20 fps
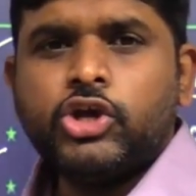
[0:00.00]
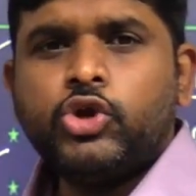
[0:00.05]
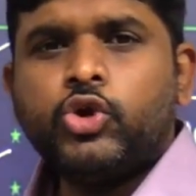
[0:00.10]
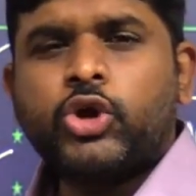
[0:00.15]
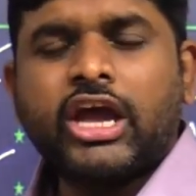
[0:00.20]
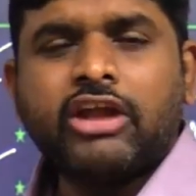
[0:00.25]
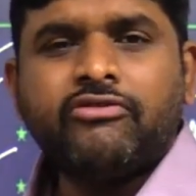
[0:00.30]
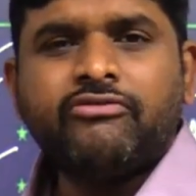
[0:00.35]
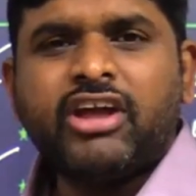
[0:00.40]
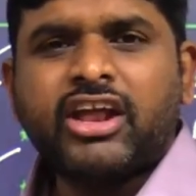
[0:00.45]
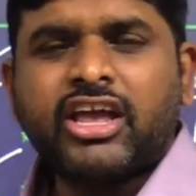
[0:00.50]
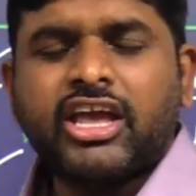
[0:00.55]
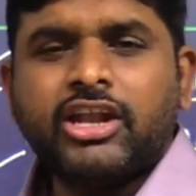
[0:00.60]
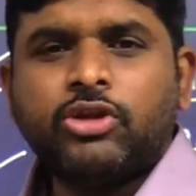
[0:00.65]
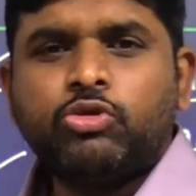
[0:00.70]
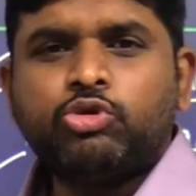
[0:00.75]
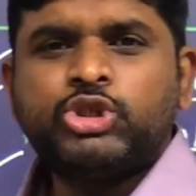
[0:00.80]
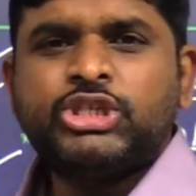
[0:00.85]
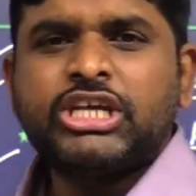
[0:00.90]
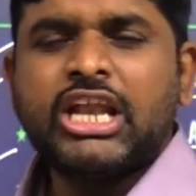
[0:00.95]
You can work
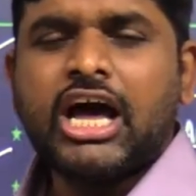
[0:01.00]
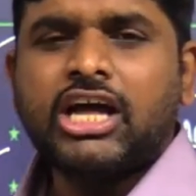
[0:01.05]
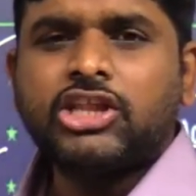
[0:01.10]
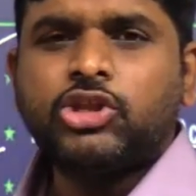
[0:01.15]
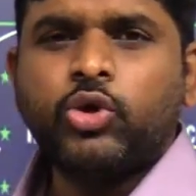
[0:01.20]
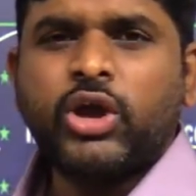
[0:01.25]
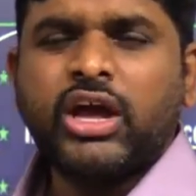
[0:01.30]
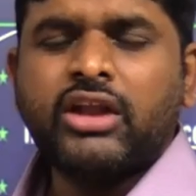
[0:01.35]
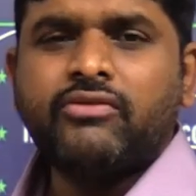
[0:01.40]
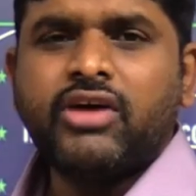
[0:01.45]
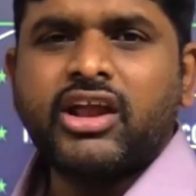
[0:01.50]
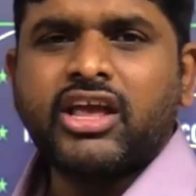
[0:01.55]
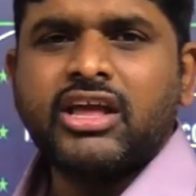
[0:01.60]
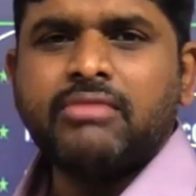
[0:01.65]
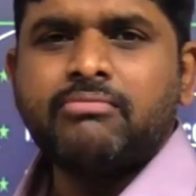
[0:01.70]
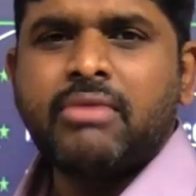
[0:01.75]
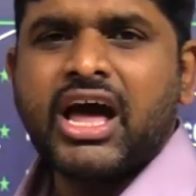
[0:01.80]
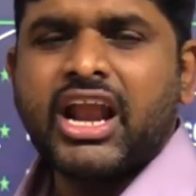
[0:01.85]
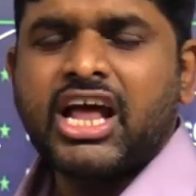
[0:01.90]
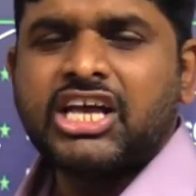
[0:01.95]
in Gujarat, you can work
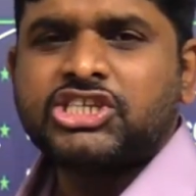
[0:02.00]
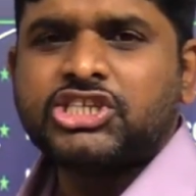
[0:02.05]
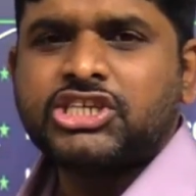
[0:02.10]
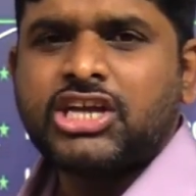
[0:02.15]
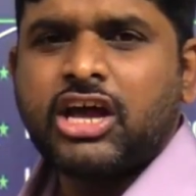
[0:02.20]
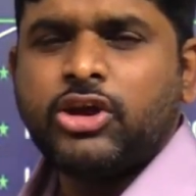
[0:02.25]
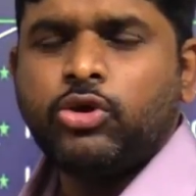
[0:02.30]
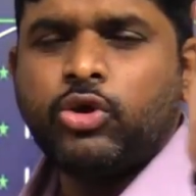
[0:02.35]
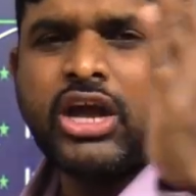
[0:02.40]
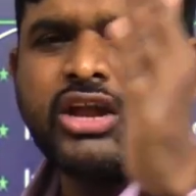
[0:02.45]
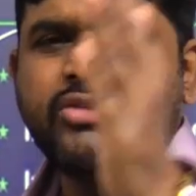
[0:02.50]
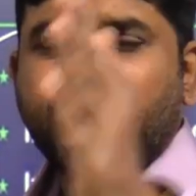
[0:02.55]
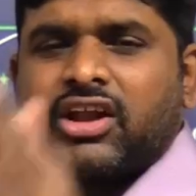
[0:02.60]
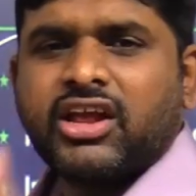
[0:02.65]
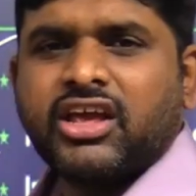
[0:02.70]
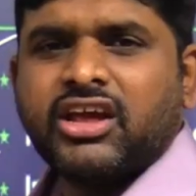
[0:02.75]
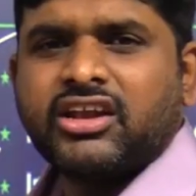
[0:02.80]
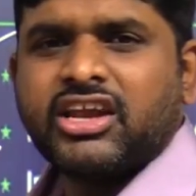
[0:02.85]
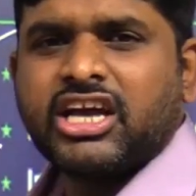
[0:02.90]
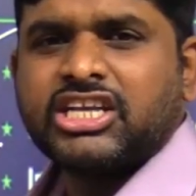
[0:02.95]
in Maharashtra, you can
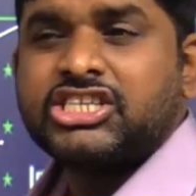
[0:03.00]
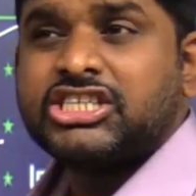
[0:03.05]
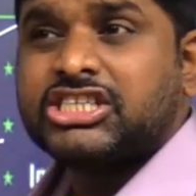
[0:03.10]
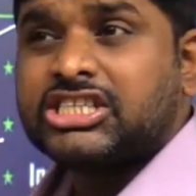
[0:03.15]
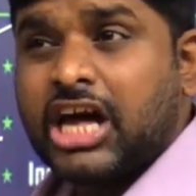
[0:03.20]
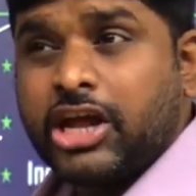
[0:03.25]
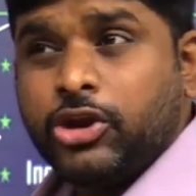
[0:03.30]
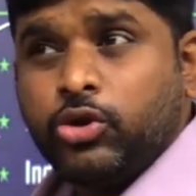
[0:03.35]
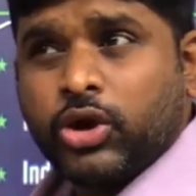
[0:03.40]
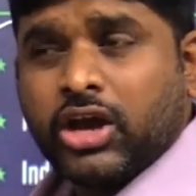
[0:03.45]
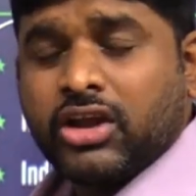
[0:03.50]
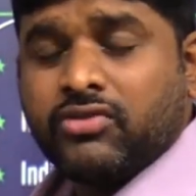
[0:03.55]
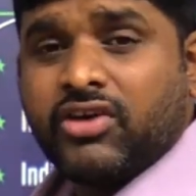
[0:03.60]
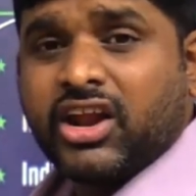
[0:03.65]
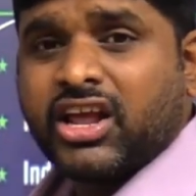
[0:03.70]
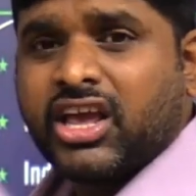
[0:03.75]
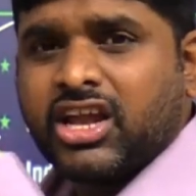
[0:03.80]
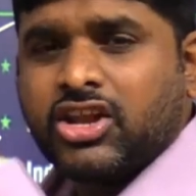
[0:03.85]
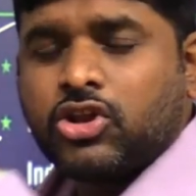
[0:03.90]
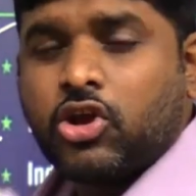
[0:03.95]
work in Rajasthan, you can
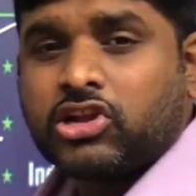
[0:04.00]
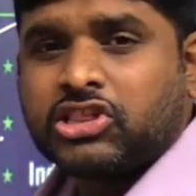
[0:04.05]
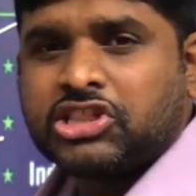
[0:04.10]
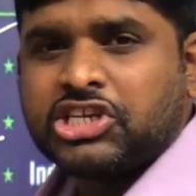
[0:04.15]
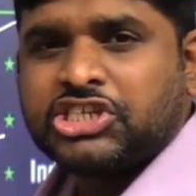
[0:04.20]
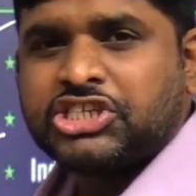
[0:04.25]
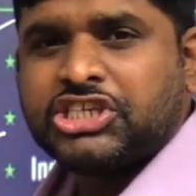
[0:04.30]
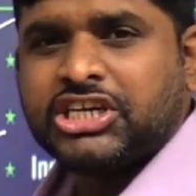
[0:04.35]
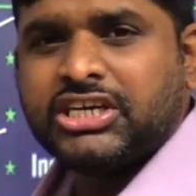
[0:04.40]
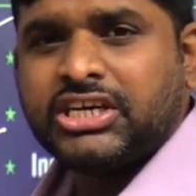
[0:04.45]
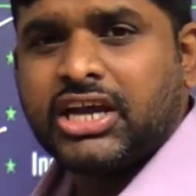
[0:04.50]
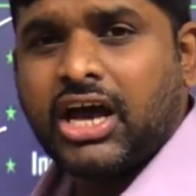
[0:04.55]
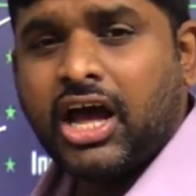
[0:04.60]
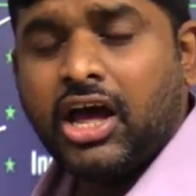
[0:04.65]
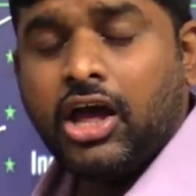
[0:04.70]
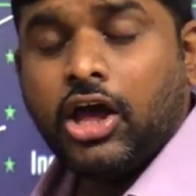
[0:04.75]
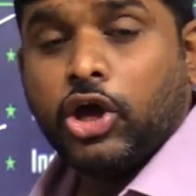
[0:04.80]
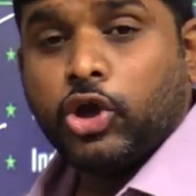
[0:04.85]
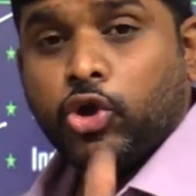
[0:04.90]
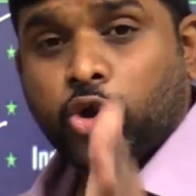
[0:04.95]
work in Northeast
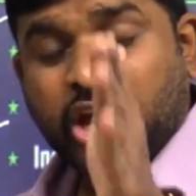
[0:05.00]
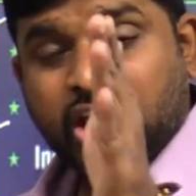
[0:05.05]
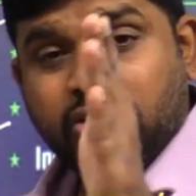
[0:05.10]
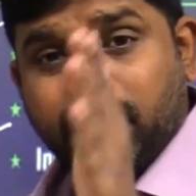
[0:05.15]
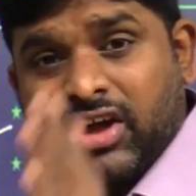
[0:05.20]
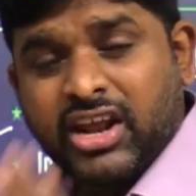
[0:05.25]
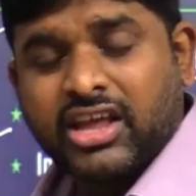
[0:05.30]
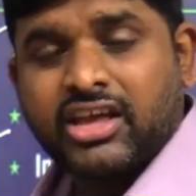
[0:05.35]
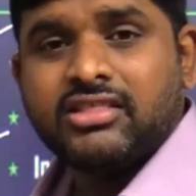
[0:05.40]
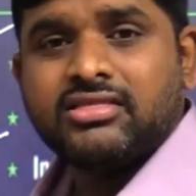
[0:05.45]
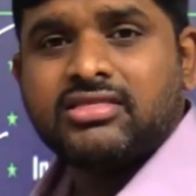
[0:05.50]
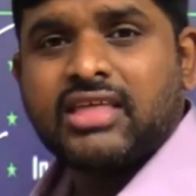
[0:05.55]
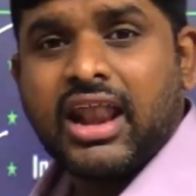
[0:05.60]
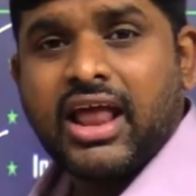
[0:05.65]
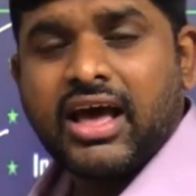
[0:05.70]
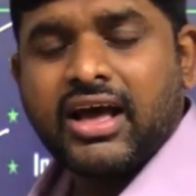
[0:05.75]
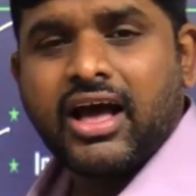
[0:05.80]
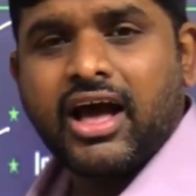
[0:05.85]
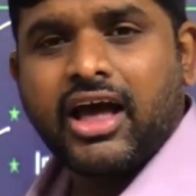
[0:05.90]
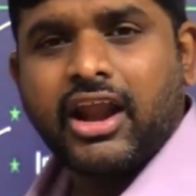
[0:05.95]
India, you can work in
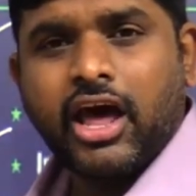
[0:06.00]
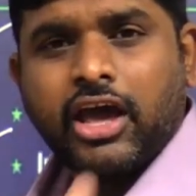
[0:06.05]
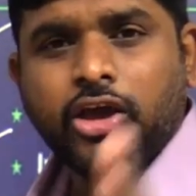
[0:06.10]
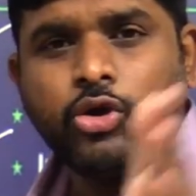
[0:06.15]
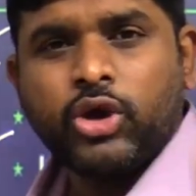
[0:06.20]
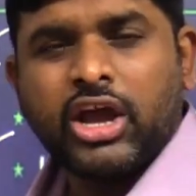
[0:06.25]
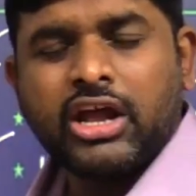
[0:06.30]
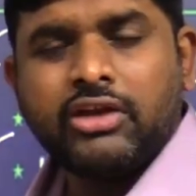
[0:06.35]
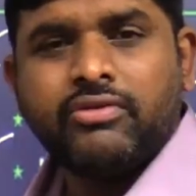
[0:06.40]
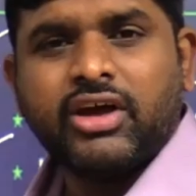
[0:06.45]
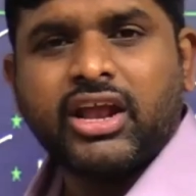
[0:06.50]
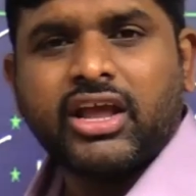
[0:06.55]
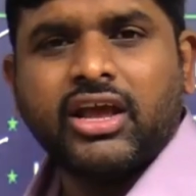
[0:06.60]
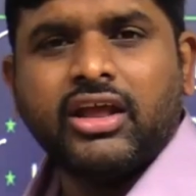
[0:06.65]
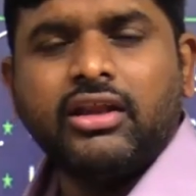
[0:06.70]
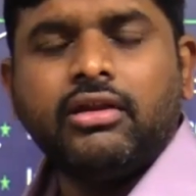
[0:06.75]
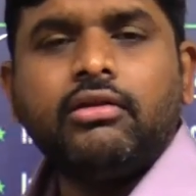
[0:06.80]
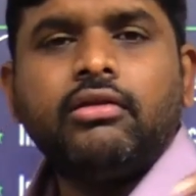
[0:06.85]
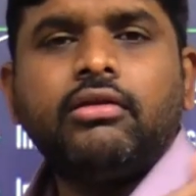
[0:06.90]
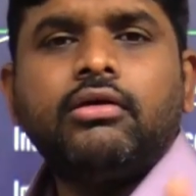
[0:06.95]
Telangana, you can work
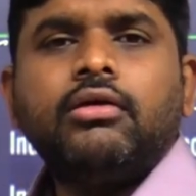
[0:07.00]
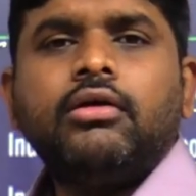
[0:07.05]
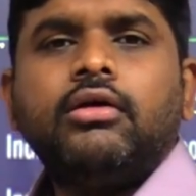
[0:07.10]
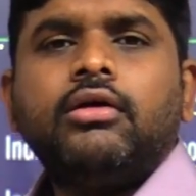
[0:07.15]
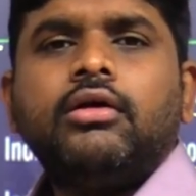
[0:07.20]
in